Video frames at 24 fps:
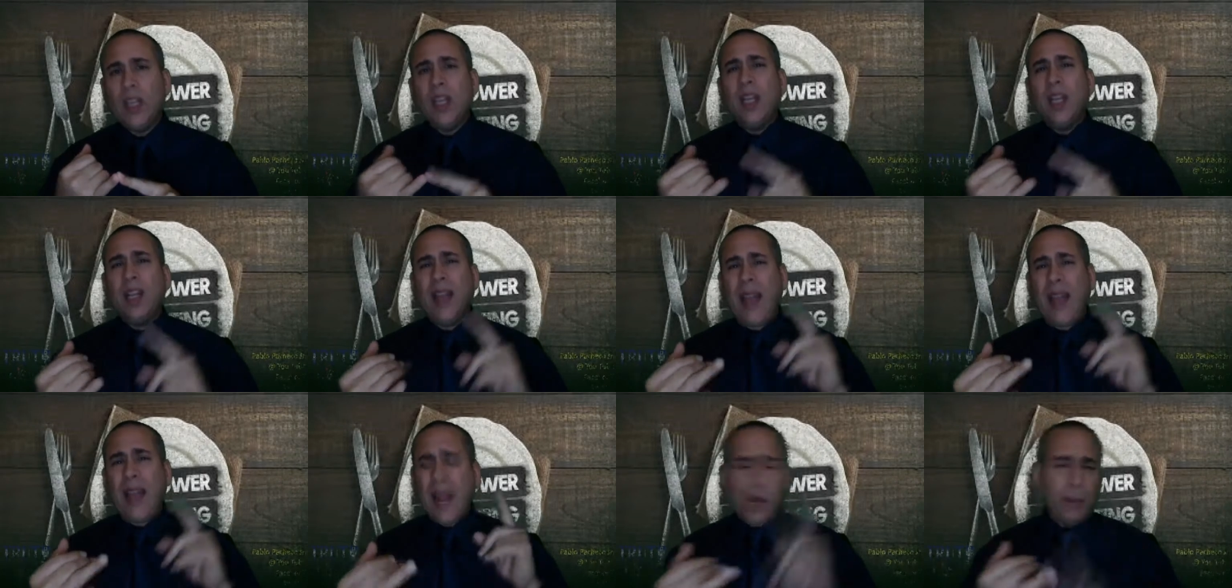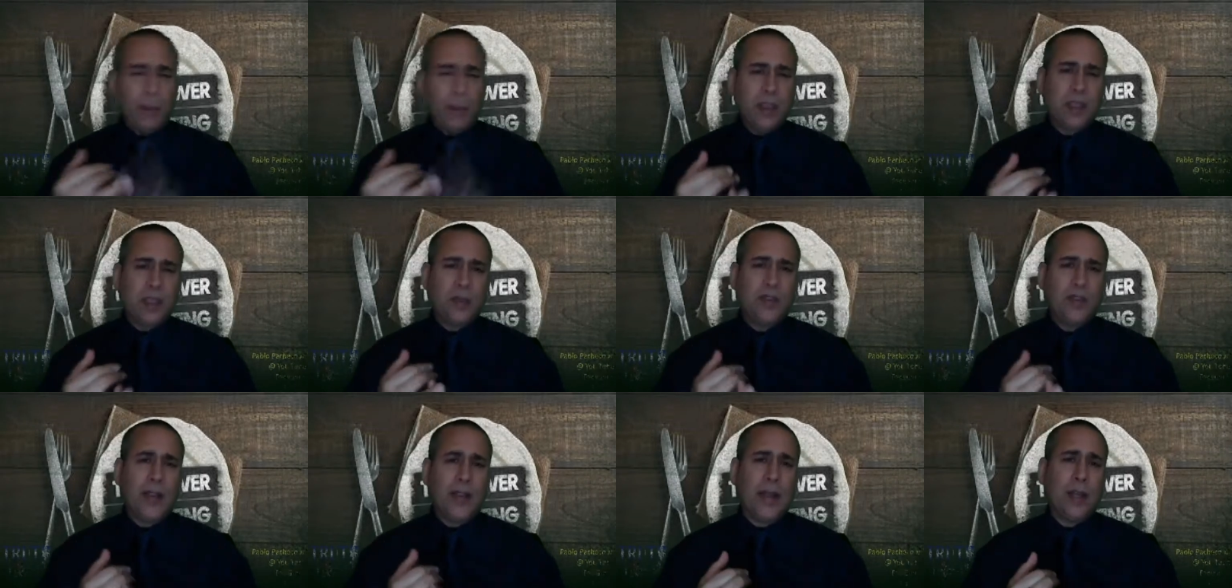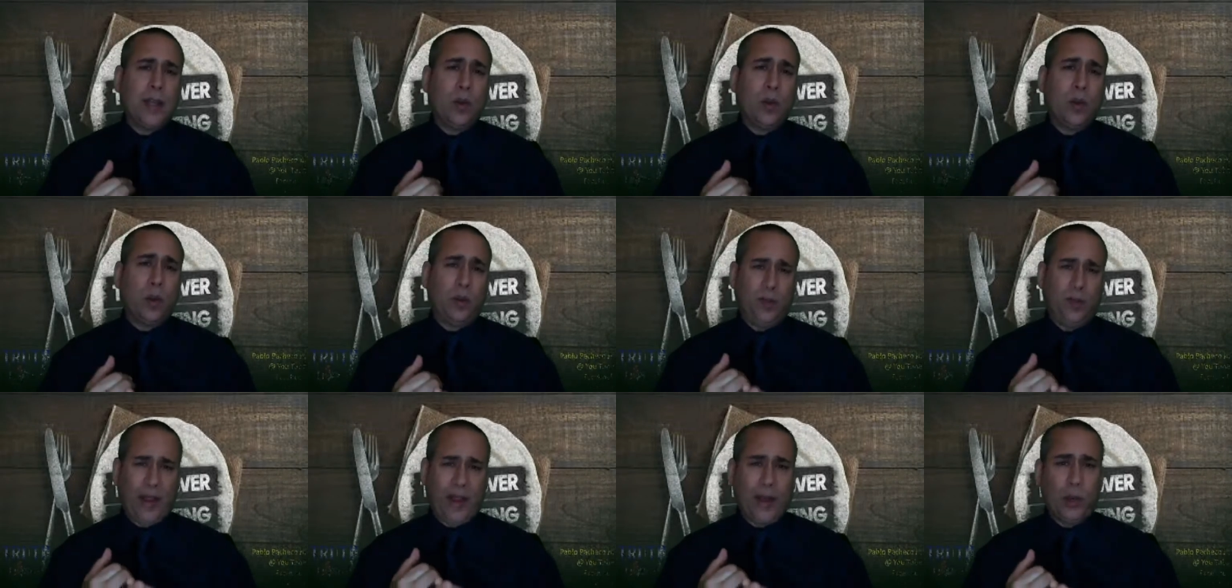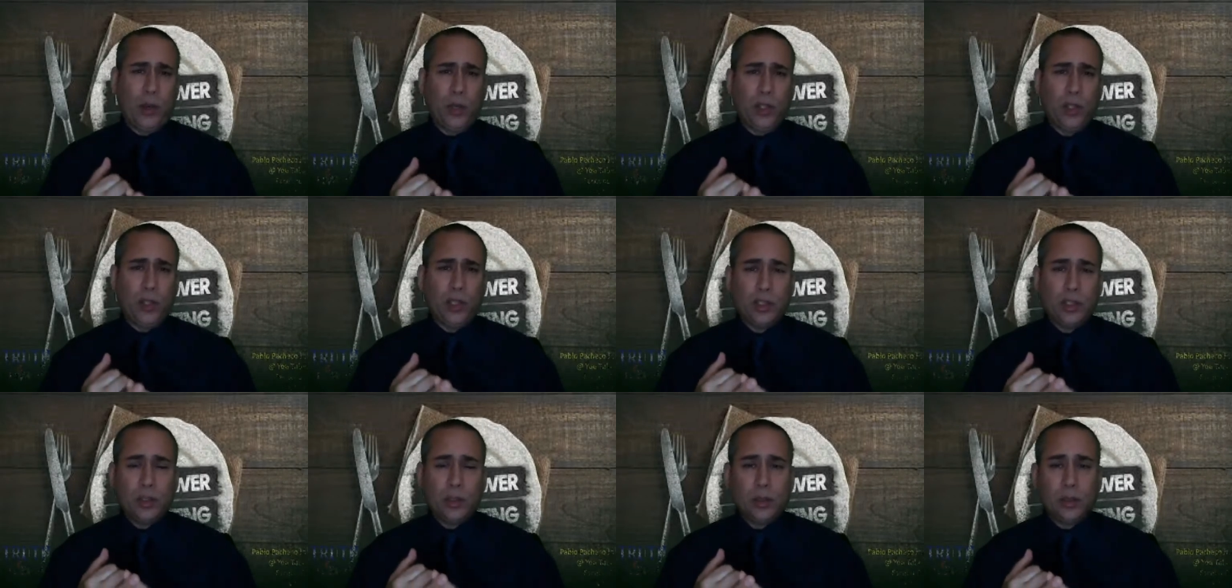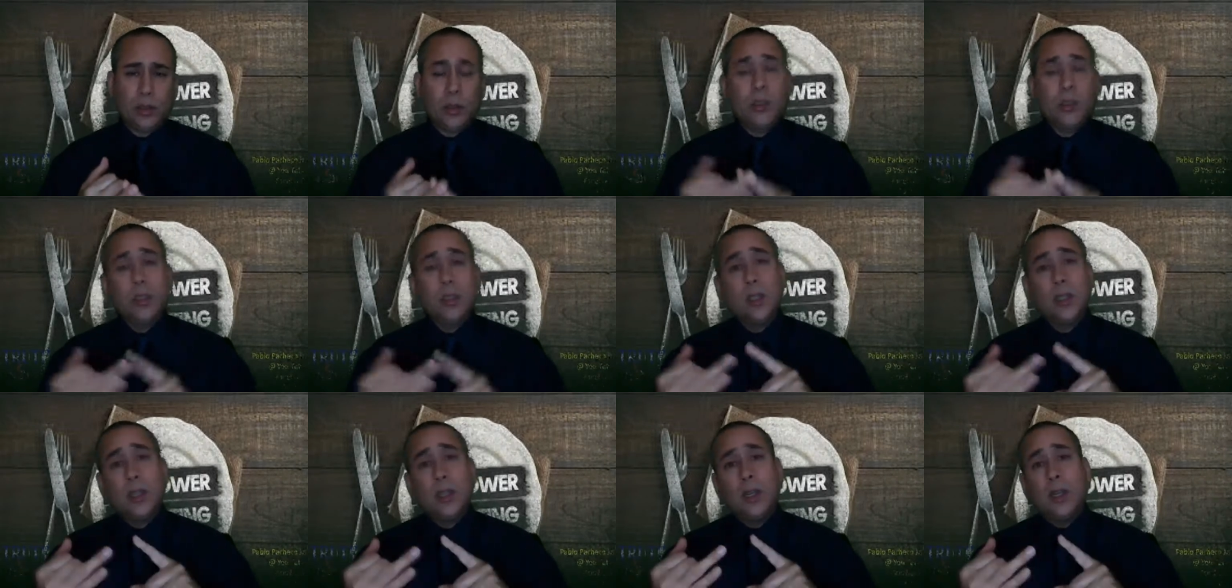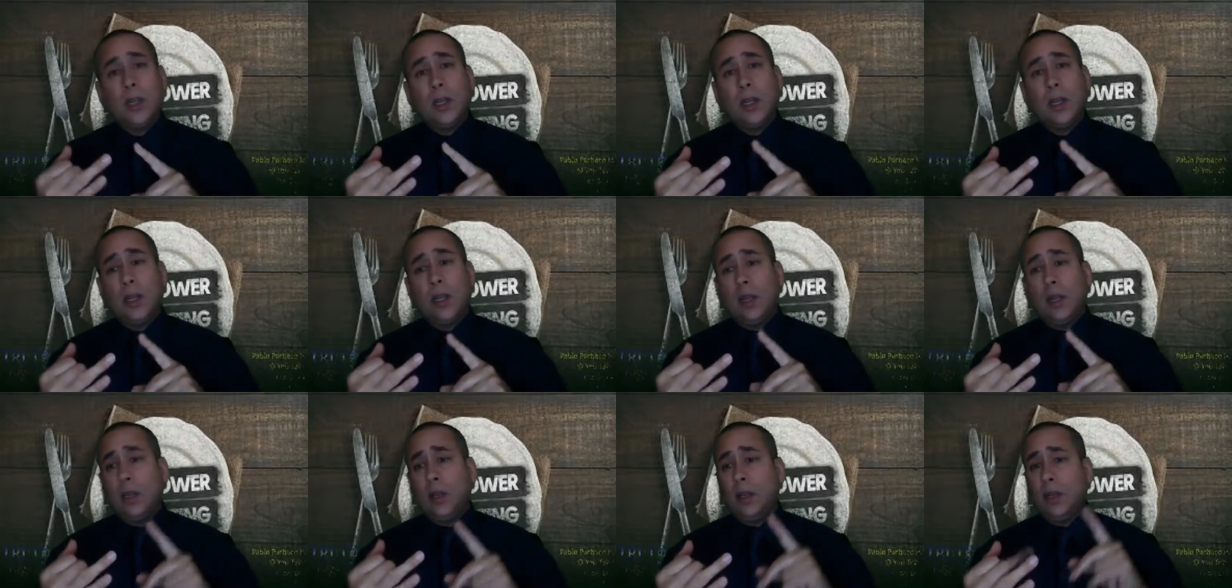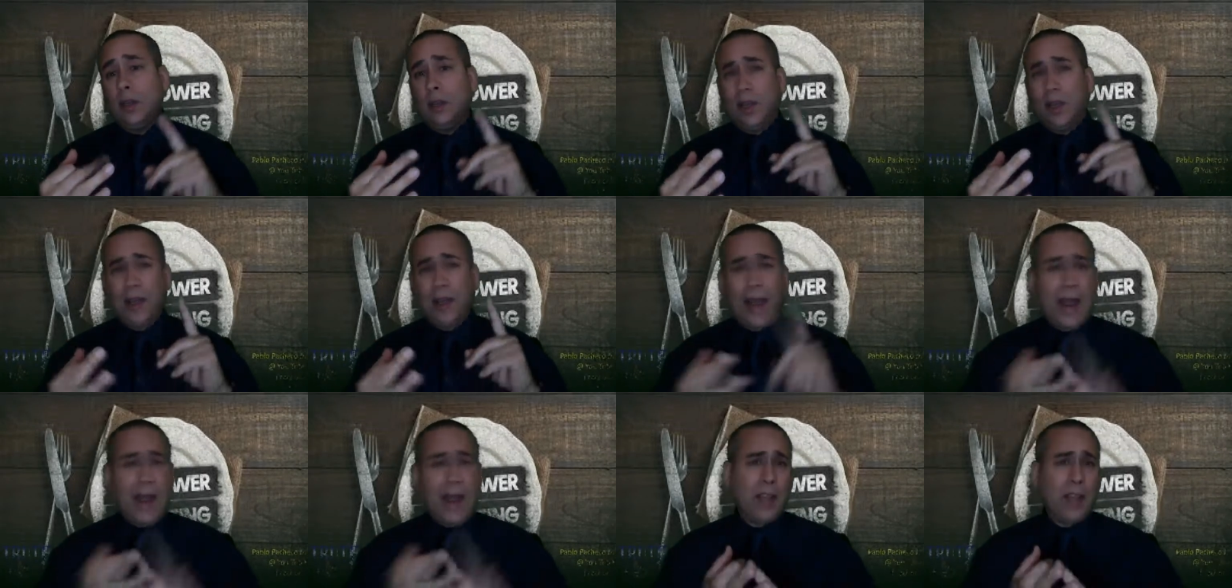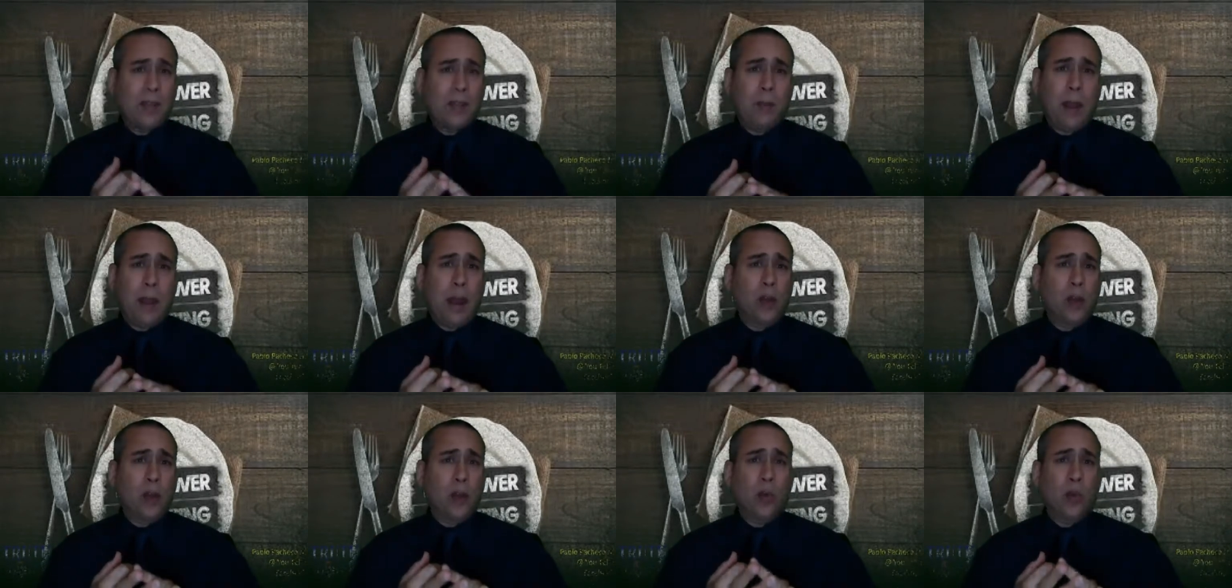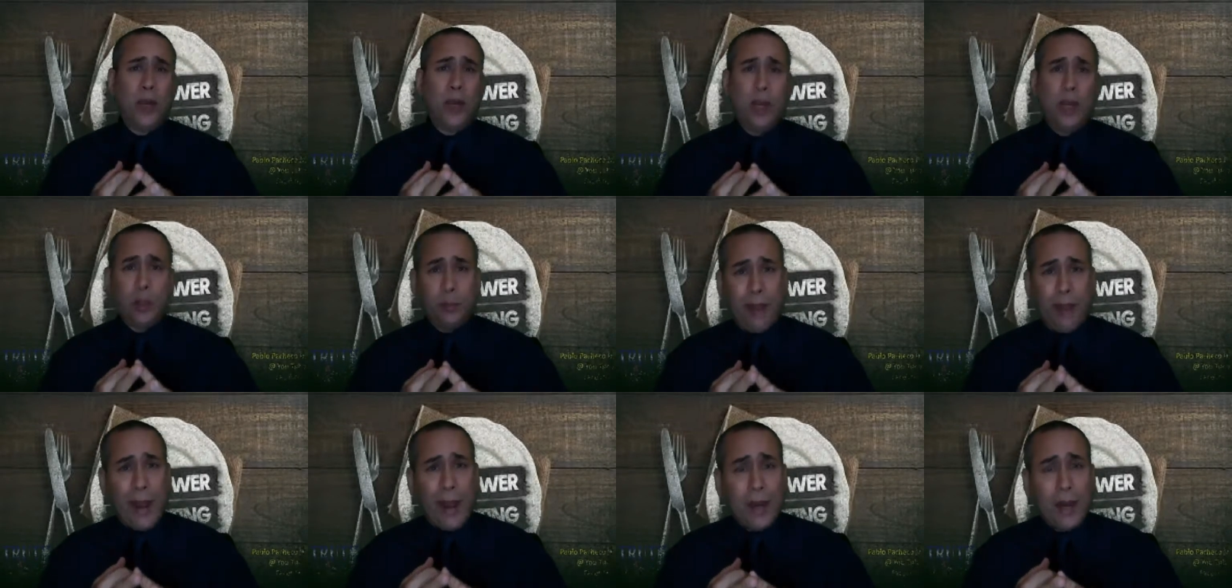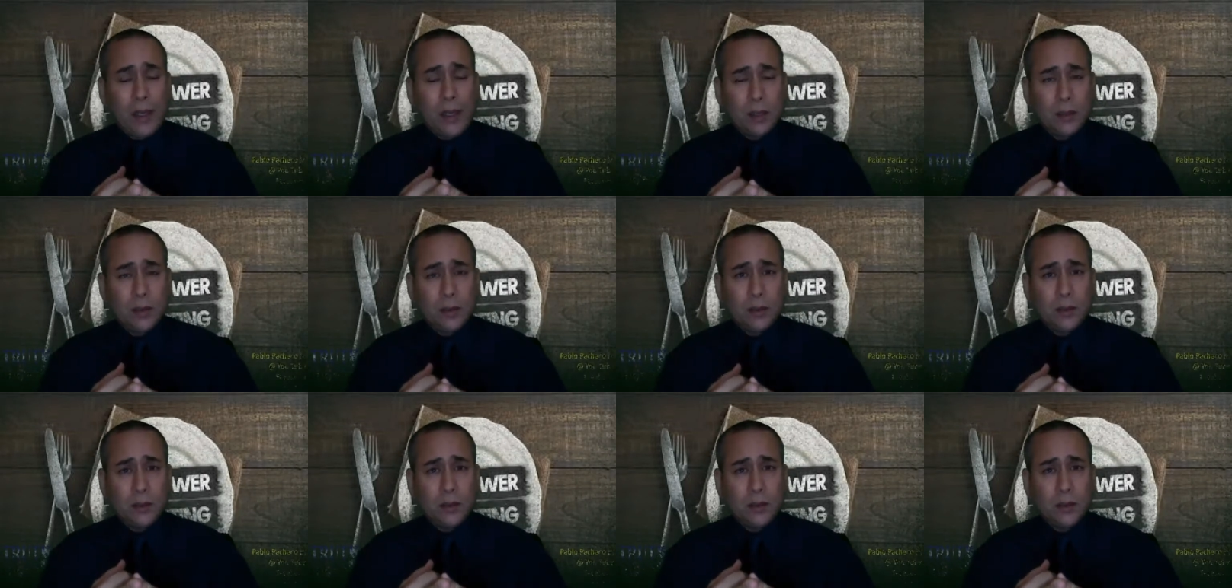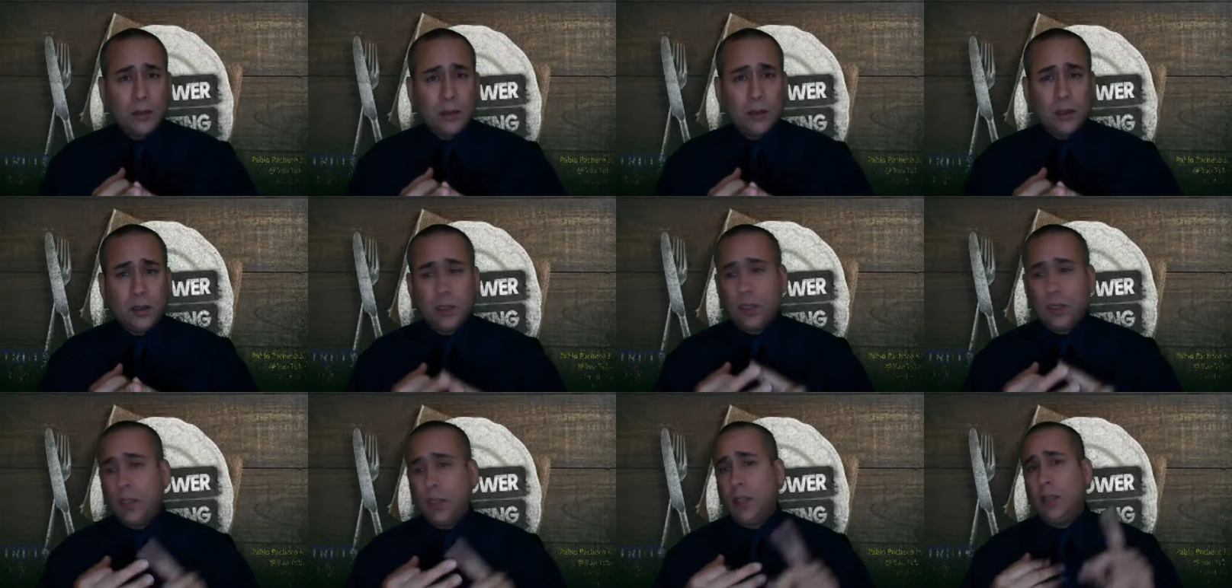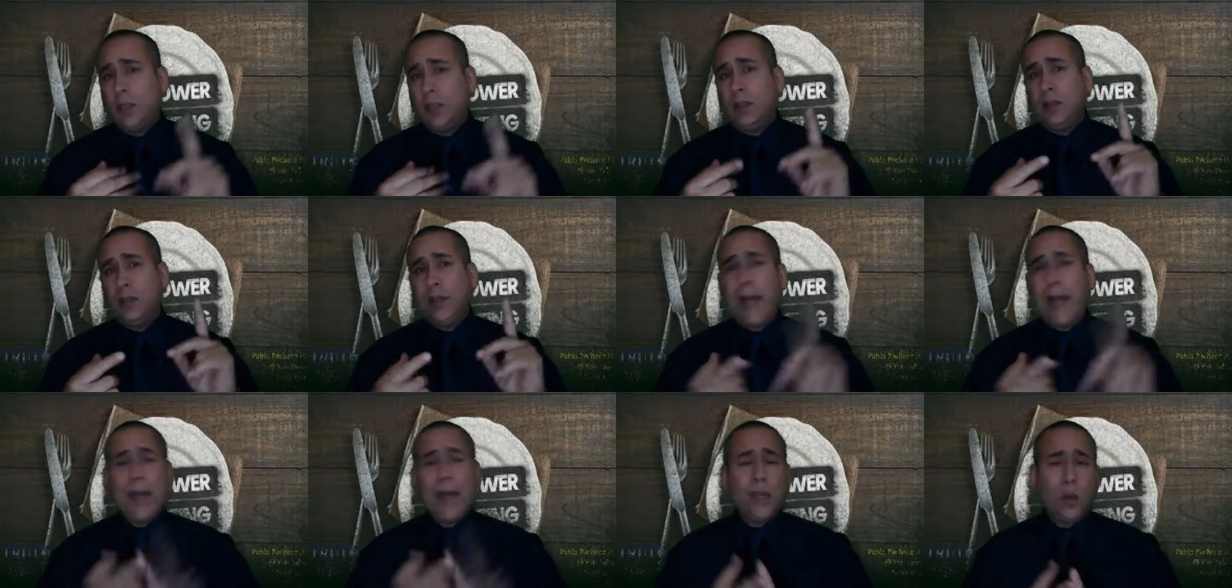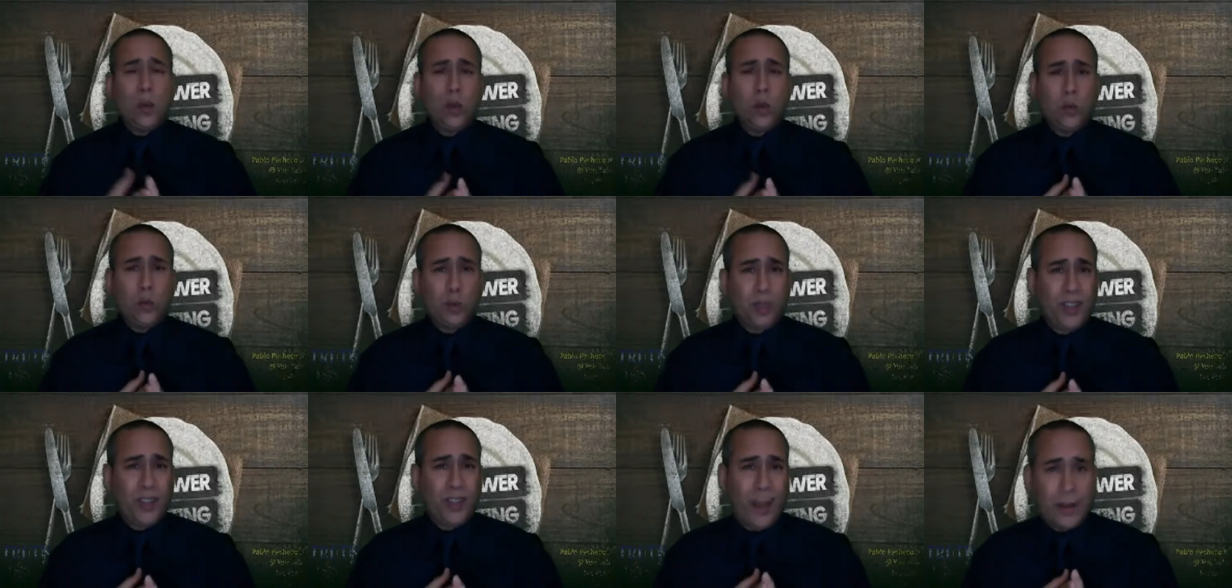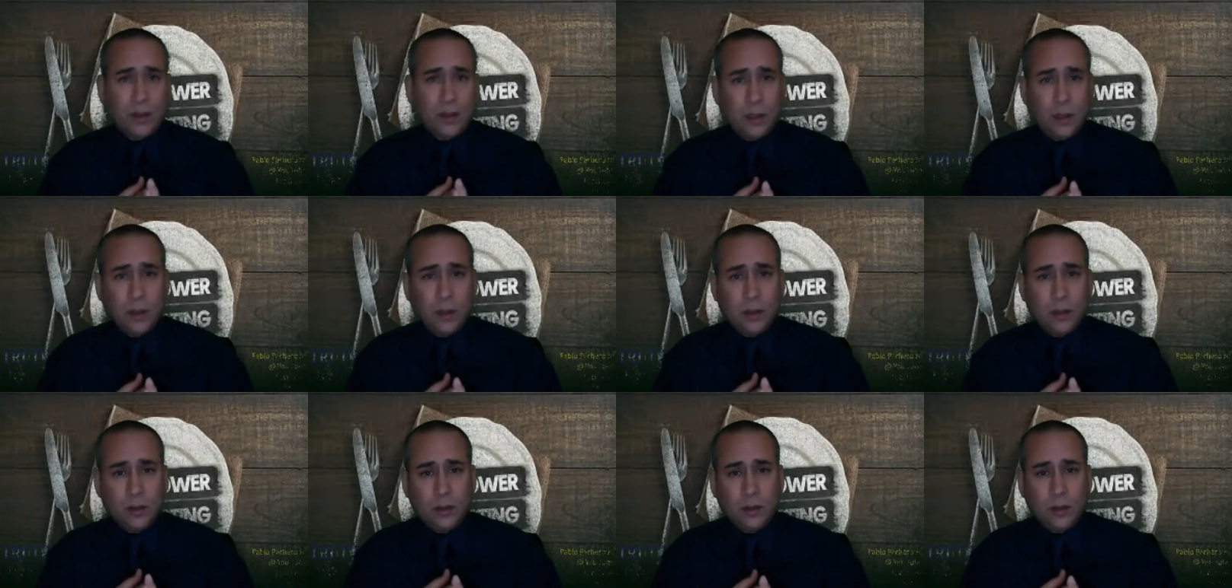enemies of Daniel were vanquished, the lions' mouths were held back, Daniel was protected,